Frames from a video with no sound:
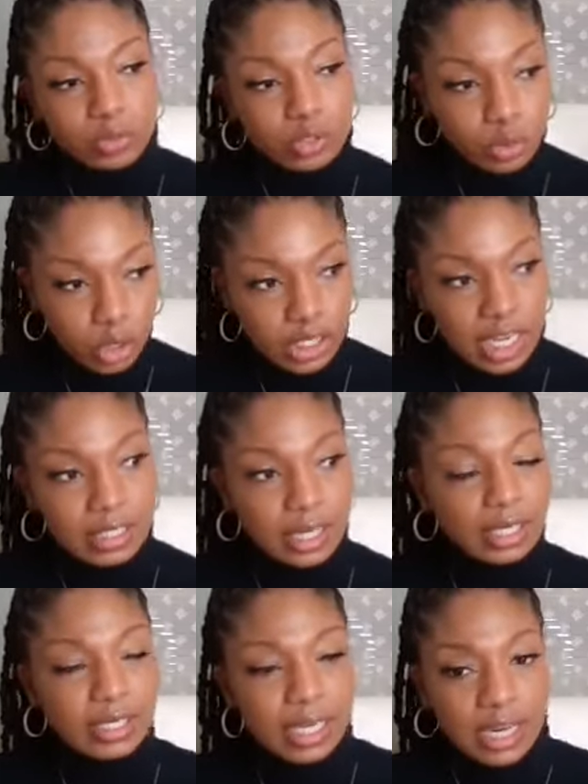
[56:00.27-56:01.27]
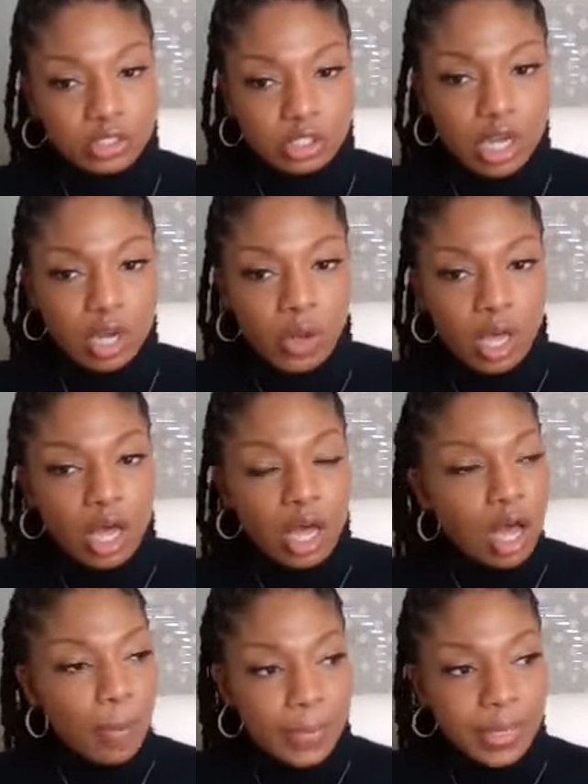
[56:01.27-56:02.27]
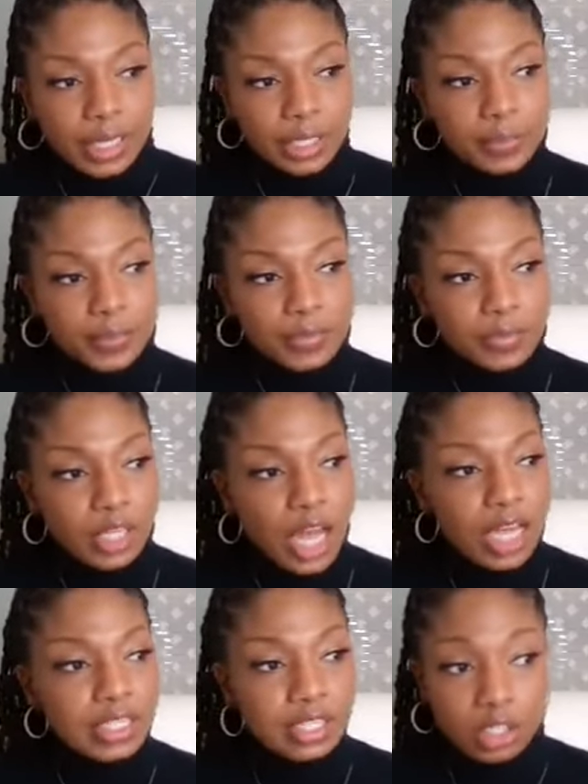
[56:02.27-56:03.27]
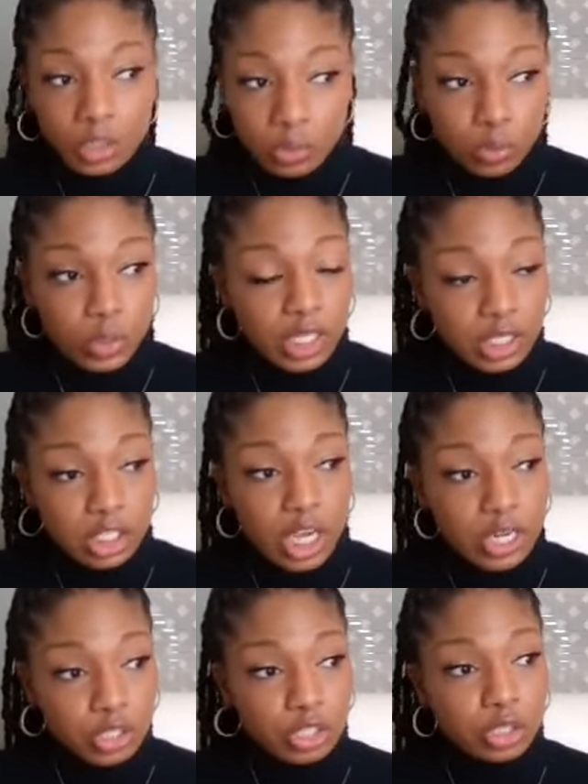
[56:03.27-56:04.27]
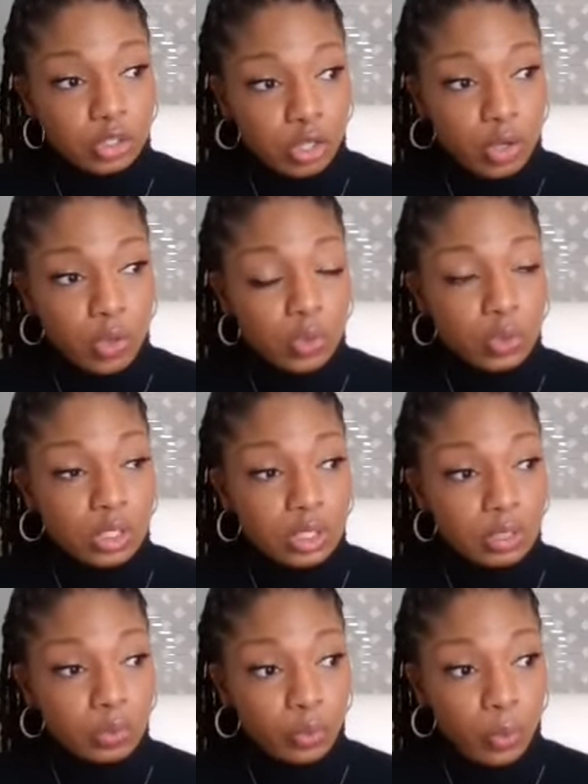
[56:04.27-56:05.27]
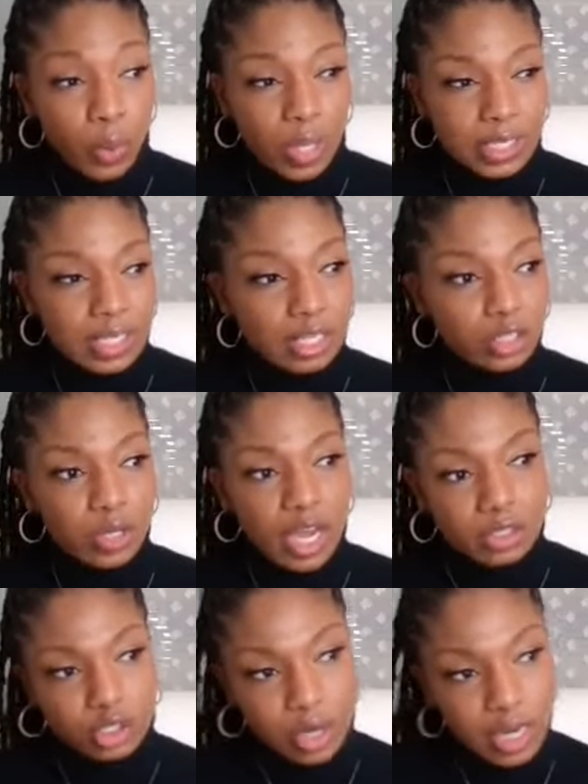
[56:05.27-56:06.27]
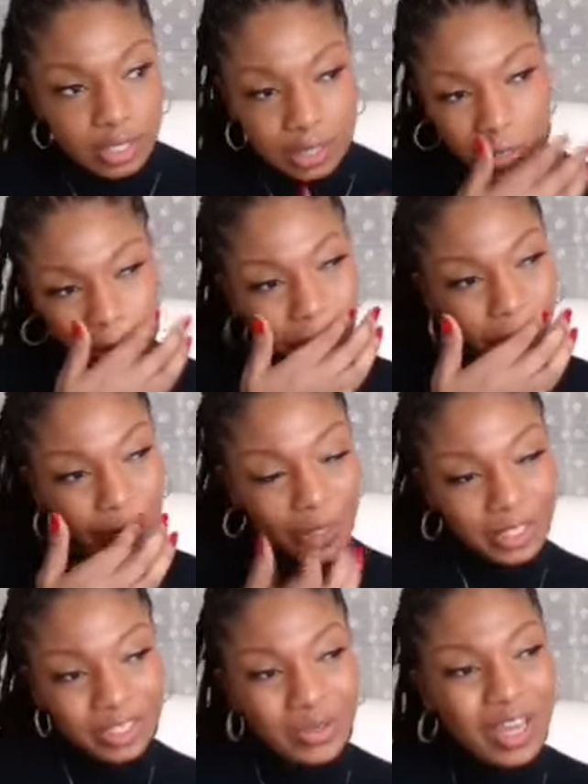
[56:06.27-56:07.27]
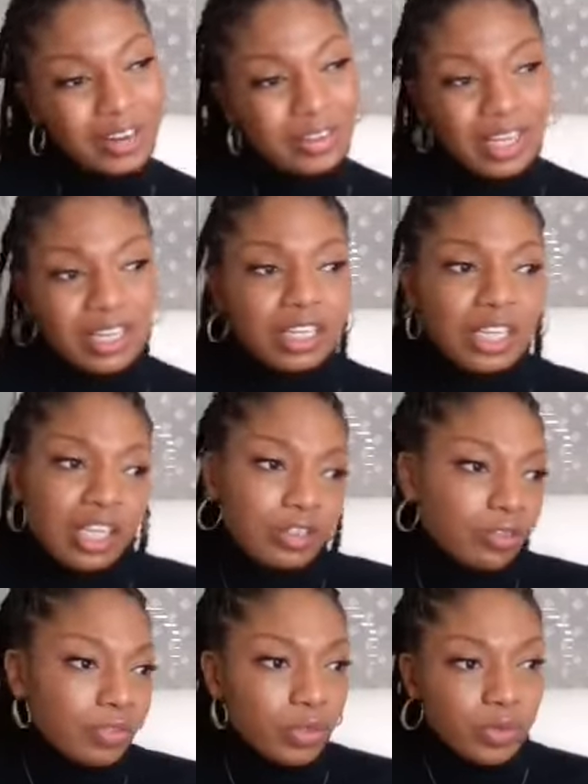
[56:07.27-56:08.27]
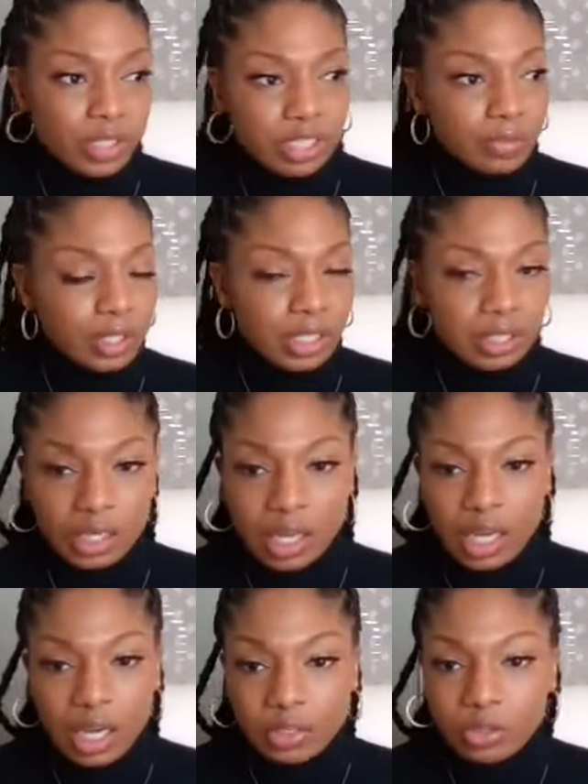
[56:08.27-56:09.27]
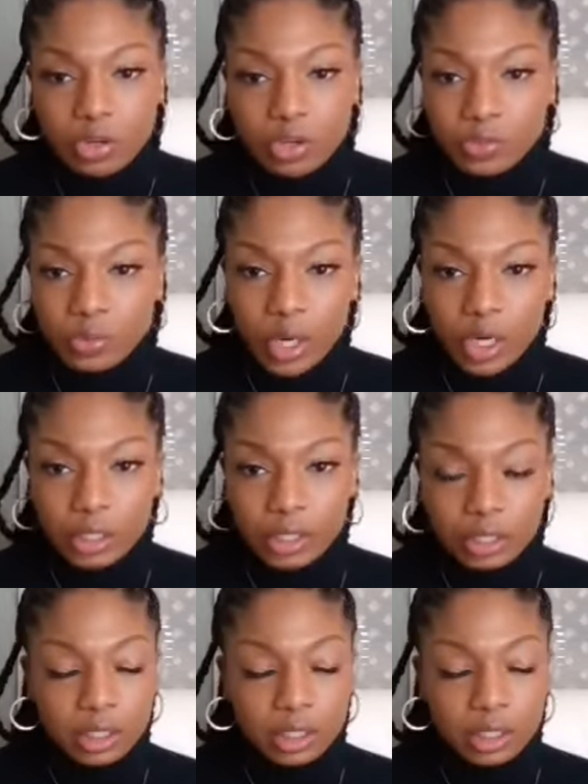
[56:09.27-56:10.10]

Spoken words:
it usually takes like a day or so. But I see you really changing your clothes. It's like you got dressed. Do you work? You got on like an interview or something? I don't know if you work.